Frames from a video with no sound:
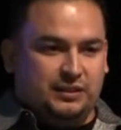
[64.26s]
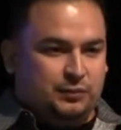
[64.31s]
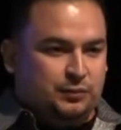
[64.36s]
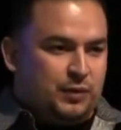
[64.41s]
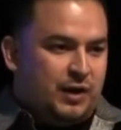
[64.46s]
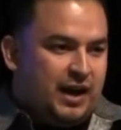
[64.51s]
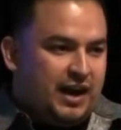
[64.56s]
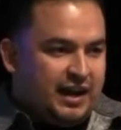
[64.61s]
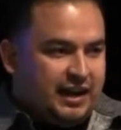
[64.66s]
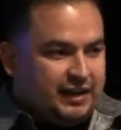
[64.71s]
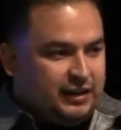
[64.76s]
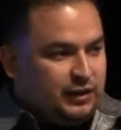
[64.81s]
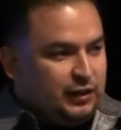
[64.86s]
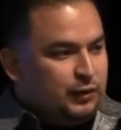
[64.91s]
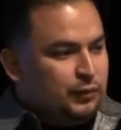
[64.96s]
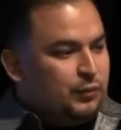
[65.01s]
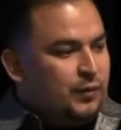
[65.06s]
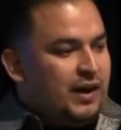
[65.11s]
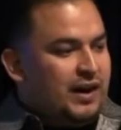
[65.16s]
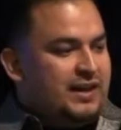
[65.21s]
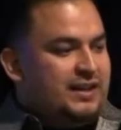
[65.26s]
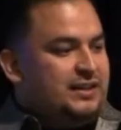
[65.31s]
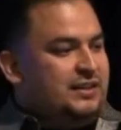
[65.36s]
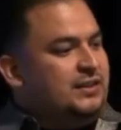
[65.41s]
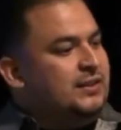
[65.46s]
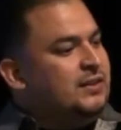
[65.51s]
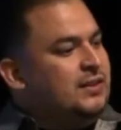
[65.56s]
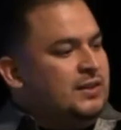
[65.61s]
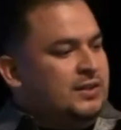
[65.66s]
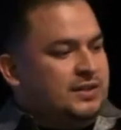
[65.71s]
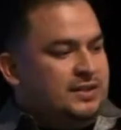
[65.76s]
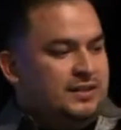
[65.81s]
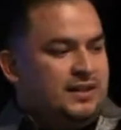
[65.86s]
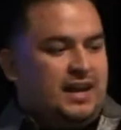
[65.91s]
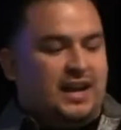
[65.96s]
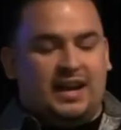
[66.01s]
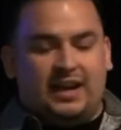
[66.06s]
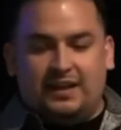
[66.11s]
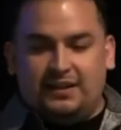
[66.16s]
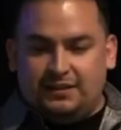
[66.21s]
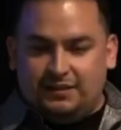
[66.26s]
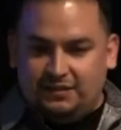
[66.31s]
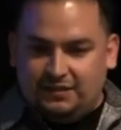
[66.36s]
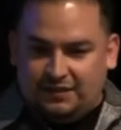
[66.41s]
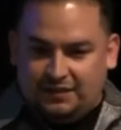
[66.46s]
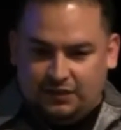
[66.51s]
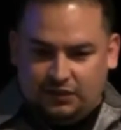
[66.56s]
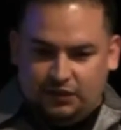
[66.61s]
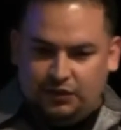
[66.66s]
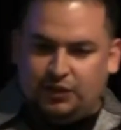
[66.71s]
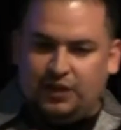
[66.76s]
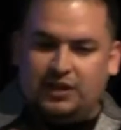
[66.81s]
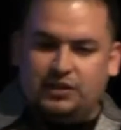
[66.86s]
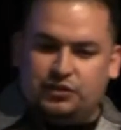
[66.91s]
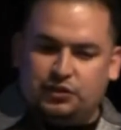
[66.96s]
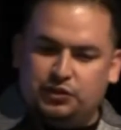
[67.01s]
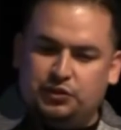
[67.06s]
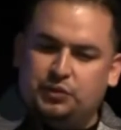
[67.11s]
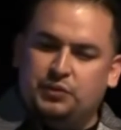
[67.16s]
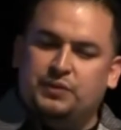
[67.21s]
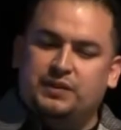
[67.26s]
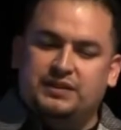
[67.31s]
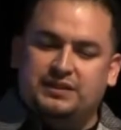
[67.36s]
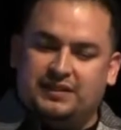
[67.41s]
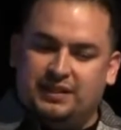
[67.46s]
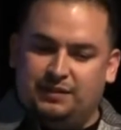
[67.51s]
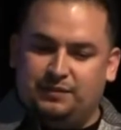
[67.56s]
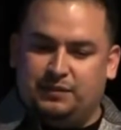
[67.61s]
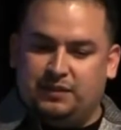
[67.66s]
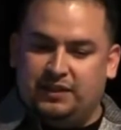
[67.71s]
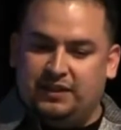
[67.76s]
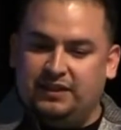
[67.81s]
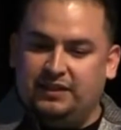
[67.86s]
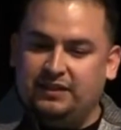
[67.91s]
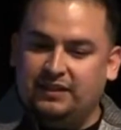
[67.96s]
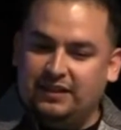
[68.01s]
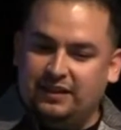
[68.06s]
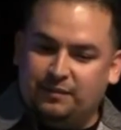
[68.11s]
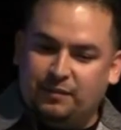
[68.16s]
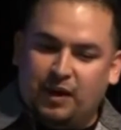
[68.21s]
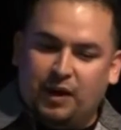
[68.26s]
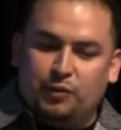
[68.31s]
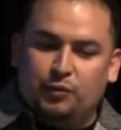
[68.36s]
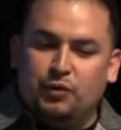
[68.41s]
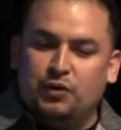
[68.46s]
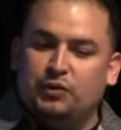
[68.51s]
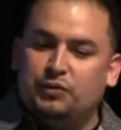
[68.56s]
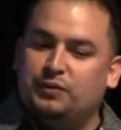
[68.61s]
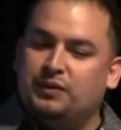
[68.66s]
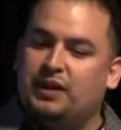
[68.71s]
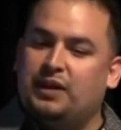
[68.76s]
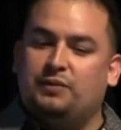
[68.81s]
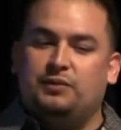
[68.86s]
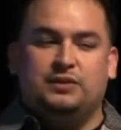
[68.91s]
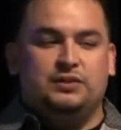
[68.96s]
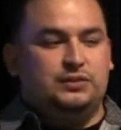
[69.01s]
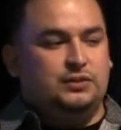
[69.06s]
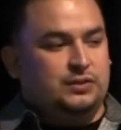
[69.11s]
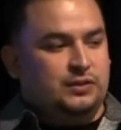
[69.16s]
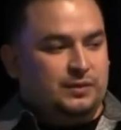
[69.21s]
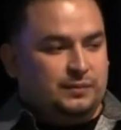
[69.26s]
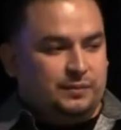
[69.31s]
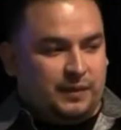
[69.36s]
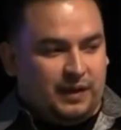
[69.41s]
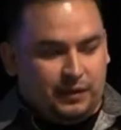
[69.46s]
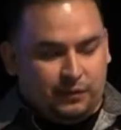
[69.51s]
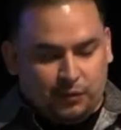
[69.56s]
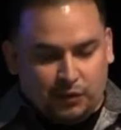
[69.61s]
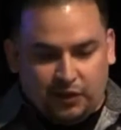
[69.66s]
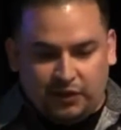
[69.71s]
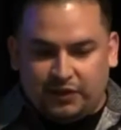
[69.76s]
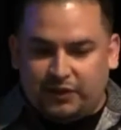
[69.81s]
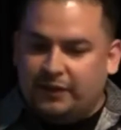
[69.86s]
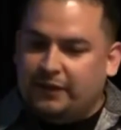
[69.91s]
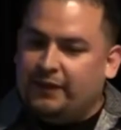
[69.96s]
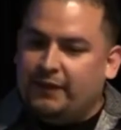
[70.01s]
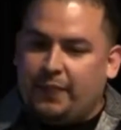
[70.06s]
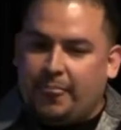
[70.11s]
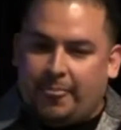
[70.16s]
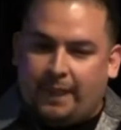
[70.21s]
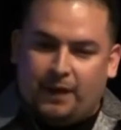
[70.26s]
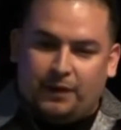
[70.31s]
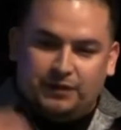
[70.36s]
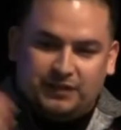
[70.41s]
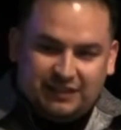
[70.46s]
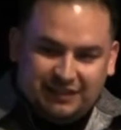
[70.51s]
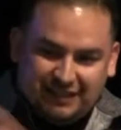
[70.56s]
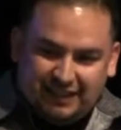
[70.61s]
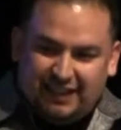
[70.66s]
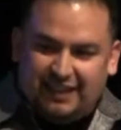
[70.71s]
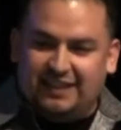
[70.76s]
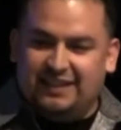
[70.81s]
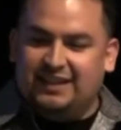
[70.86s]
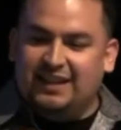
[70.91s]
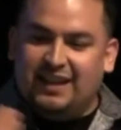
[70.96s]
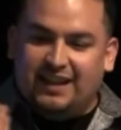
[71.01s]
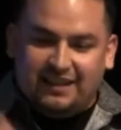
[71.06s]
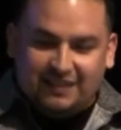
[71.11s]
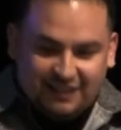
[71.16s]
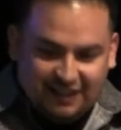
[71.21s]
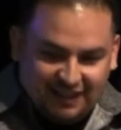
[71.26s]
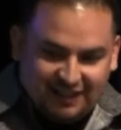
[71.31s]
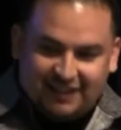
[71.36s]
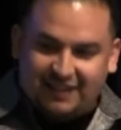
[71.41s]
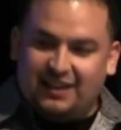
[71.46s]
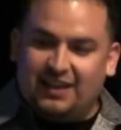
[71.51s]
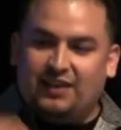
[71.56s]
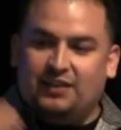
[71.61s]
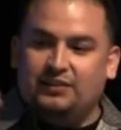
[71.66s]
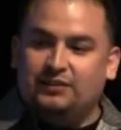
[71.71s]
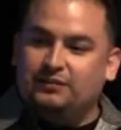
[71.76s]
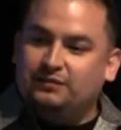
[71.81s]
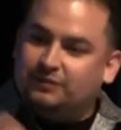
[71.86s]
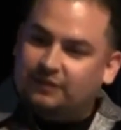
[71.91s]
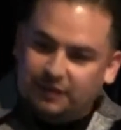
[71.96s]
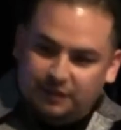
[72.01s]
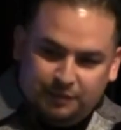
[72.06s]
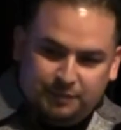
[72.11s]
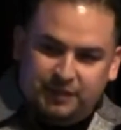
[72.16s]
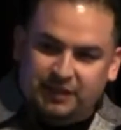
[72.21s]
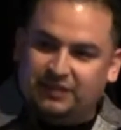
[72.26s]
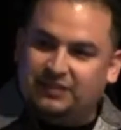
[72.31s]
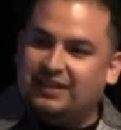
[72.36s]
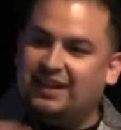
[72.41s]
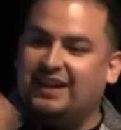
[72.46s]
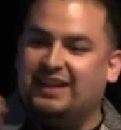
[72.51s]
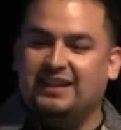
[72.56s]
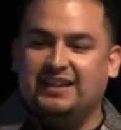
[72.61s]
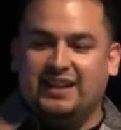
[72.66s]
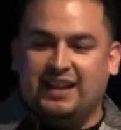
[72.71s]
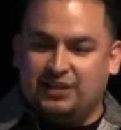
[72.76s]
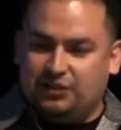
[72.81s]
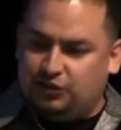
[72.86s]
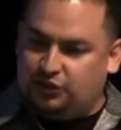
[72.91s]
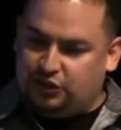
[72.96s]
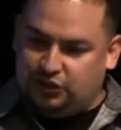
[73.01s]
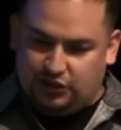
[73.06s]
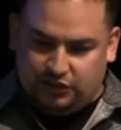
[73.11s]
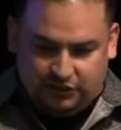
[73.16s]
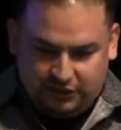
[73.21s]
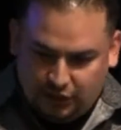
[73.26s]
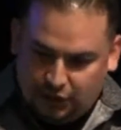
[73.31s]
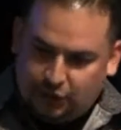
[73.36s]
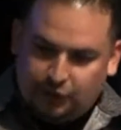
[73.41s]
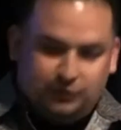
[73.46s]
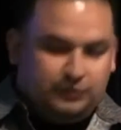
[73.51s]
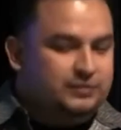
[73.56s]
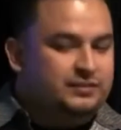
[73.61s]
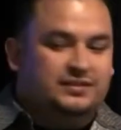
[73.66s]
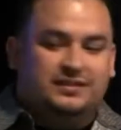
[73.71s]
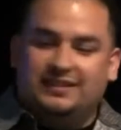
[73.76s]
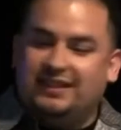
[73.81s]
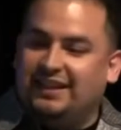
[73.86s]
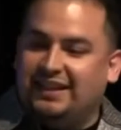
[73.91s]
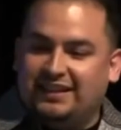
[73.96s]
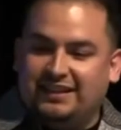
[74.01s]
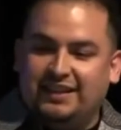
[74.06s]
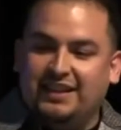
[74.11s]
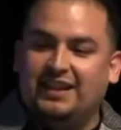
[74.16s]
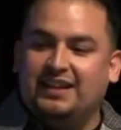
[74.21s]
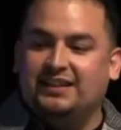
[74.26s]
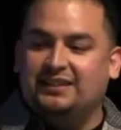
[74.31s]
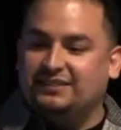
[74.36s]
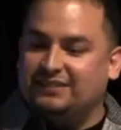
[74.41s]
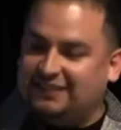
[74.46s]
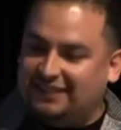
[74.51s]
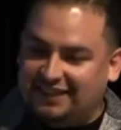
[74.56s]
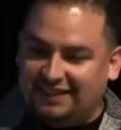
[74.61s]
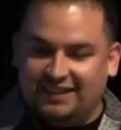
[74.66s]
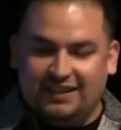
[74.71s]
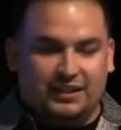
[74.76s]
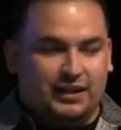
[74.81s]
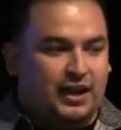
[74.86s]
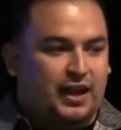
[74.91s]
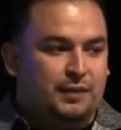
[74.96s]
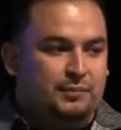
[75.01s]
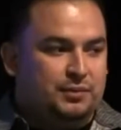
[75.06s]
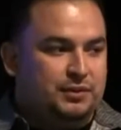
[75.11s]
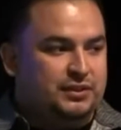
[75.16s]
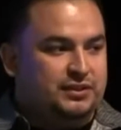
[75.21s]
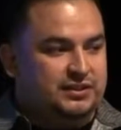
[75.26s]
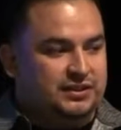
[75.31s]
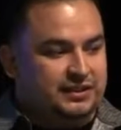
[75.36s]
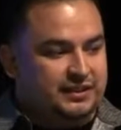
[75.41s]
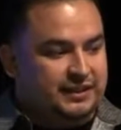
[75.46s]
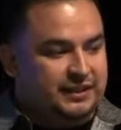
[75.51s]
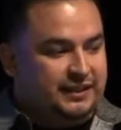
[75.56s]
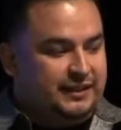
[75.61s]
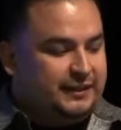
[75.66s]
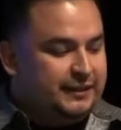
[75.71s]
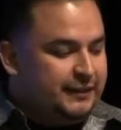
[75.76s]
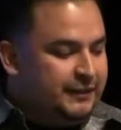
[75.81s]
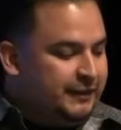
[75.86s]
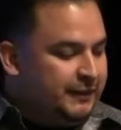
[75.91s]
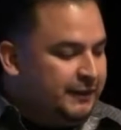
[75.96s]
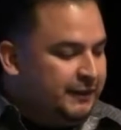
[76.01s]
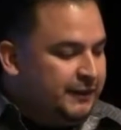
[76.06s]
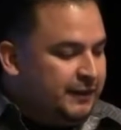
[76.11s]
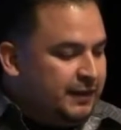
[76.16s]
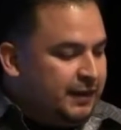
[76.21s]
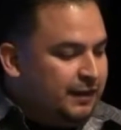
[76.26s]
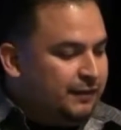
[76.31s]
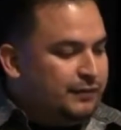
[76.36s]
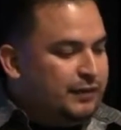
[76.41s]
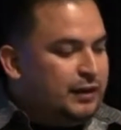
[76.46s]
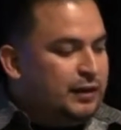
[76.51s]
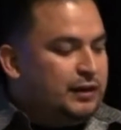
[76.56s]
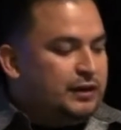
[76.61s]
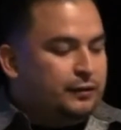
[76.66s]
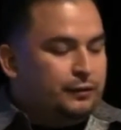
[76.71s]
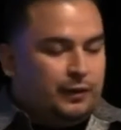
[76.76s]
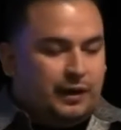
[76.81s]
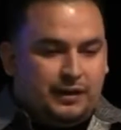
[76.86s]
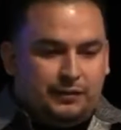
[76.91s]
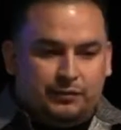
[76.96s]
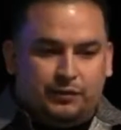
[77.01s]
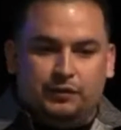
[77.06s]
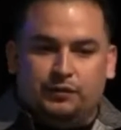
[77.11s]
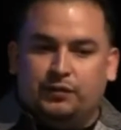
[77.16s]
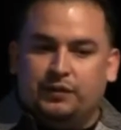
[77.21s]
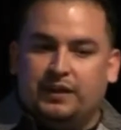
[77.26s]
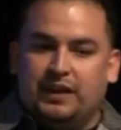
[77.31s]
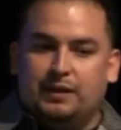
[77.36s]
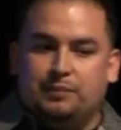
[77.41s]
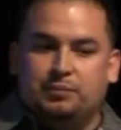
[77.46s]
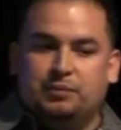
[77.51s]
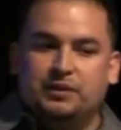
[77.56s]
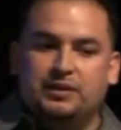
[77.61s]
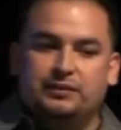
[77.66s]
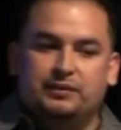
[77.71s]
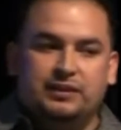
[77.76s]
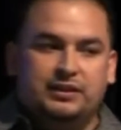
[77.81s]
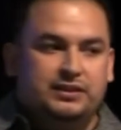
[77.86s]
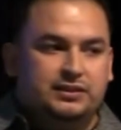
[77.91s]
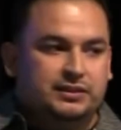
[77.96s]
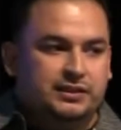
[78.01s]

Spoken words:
why or why not you guys are doing something. In my world, when I was doing my work, I would just get it done, knock it out. It would be second nature, just go, get it done, get it accomplished. And I'm very grateful for that privilege.